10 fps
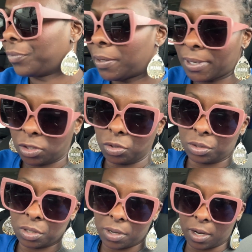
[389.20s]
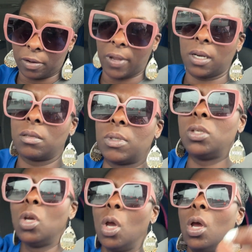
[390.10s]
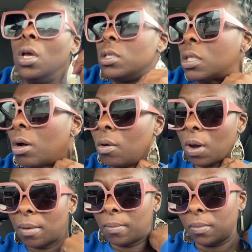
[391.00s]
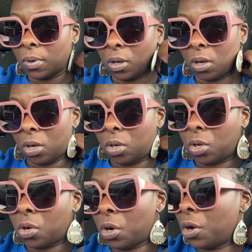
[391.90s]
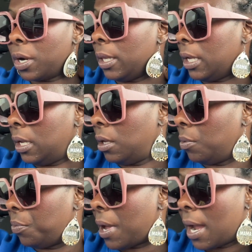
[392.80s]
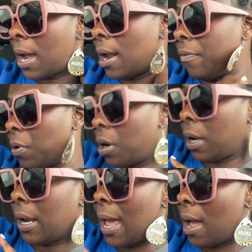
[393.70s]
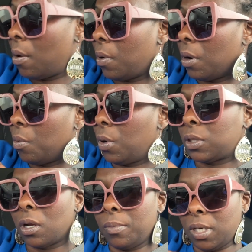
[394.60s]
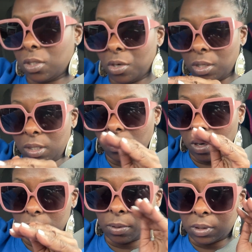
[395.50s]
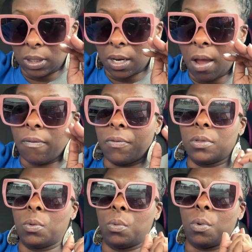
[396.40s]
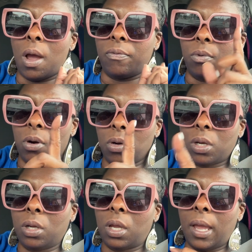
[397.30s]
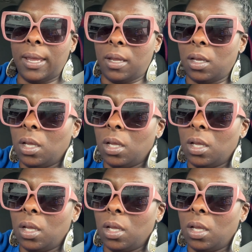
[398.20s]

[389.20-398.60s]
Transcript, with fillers: my children are aggravating me so i'm um, currently i got off work an hour well 30 minutes earlier than when i was supposed to get off the off work at